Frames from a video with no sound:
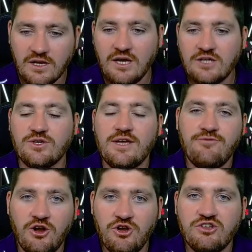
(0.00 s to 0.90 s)
So if
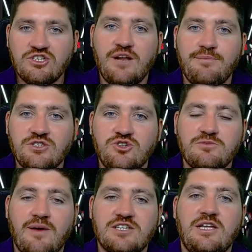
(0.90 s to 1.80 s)
you're new to the channel, make sure you
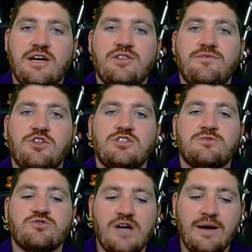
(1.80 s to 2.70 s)
smash like on the video,
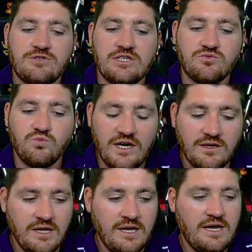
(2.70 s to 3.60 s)
subscribe as
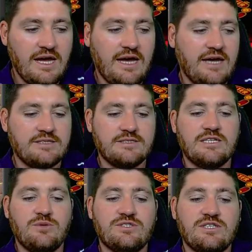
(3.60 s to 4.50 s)
well, and we'll see